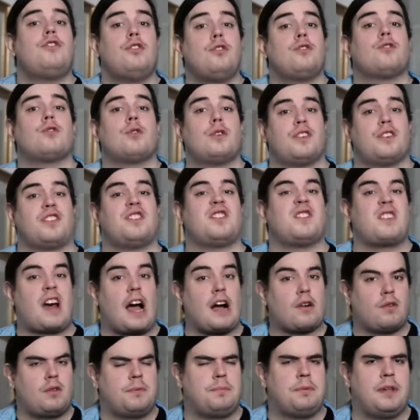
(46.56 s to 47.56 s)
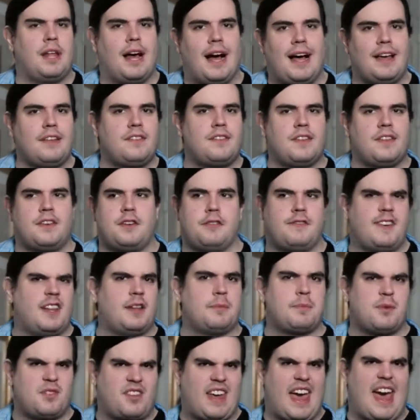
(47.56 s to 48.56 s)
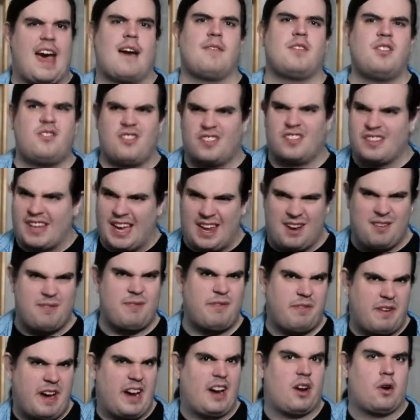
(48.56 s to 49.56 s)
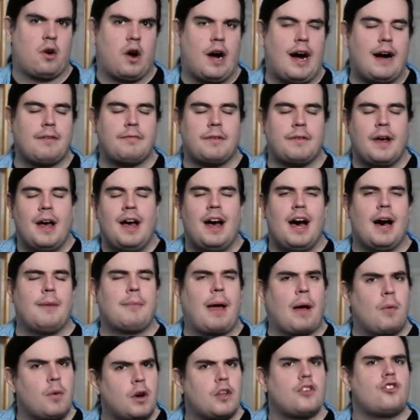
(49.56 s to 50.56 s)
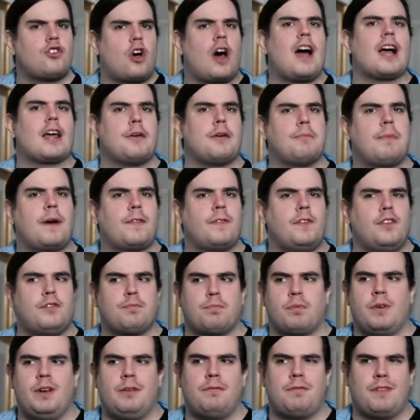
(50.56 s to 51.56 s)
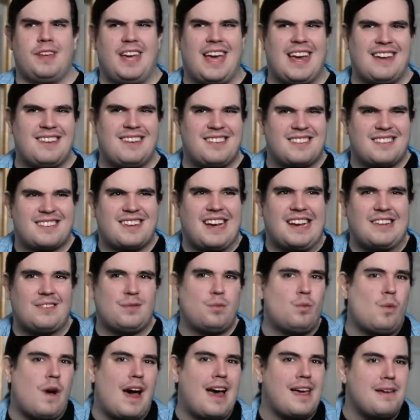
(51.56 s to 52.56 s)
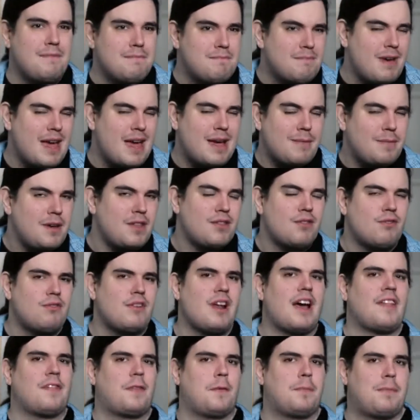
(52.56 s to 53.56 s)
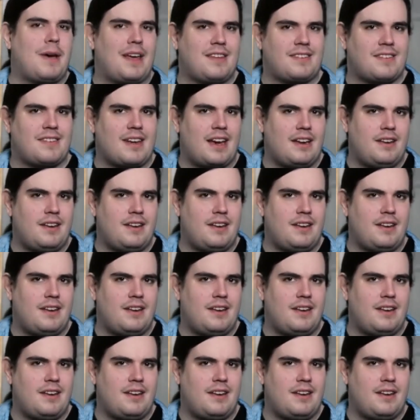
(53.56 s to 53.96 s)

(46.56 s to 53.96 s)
are two sort of stock replies that developers have to just kind of fire off. I want to talk about these briefly and discuss why maybe they're not the best